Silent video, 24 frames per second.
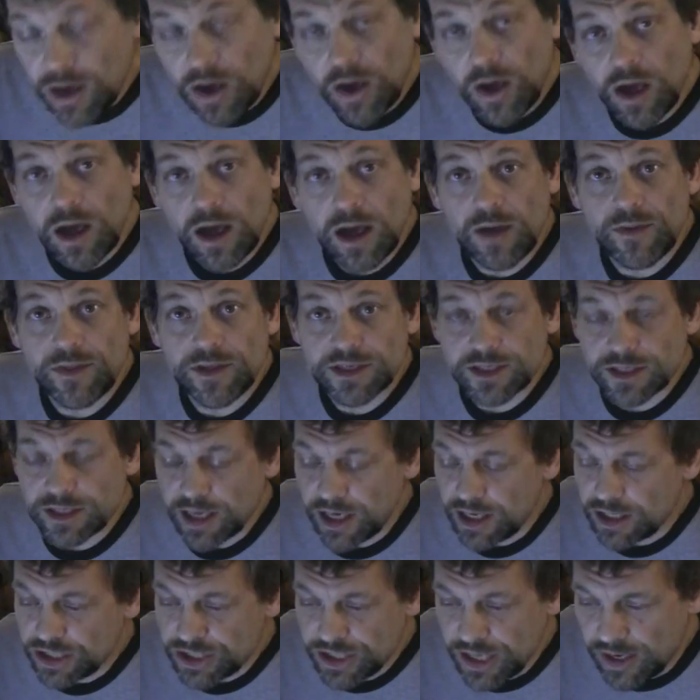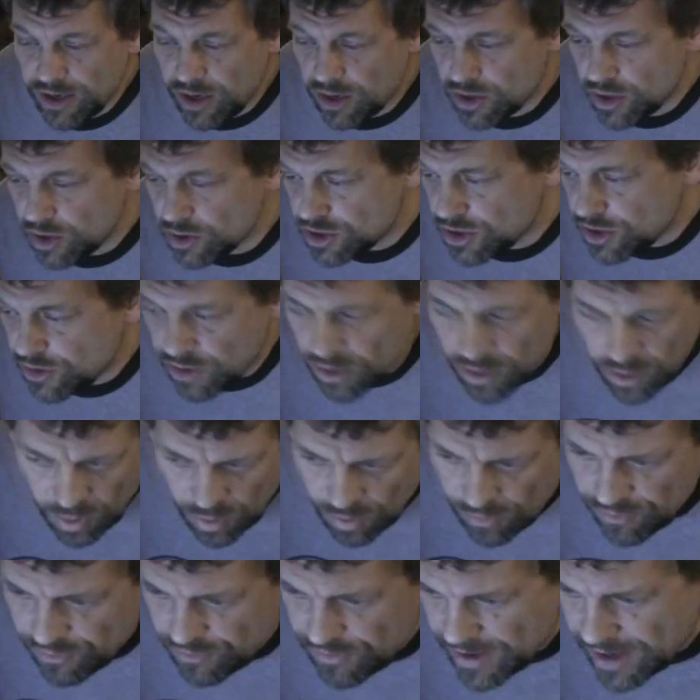oh, this uh, shout out goes to the
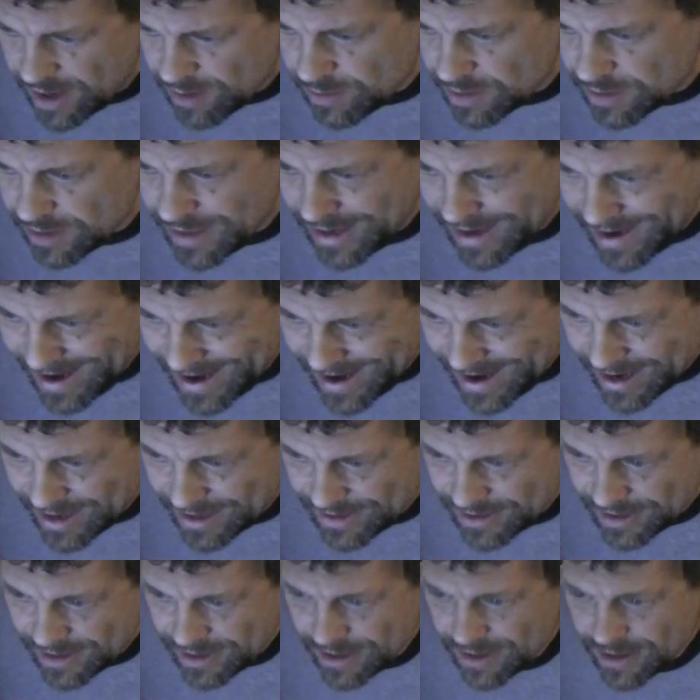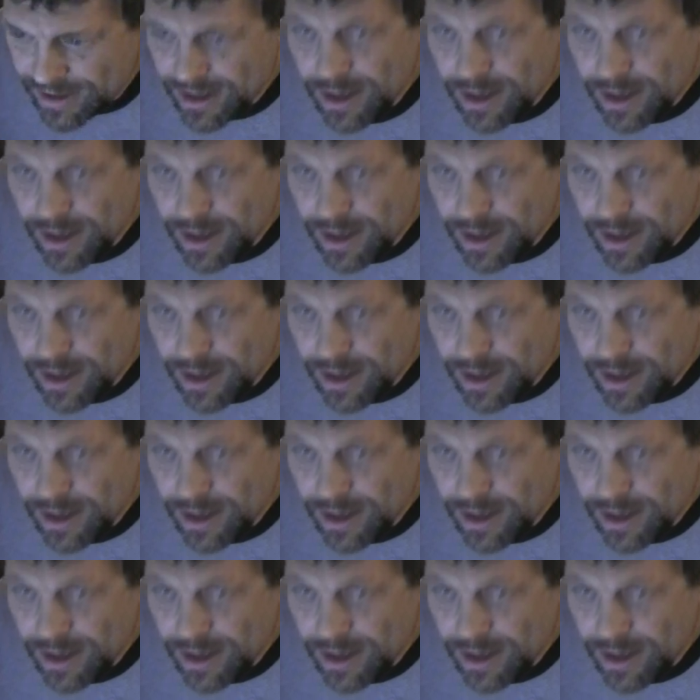whole family and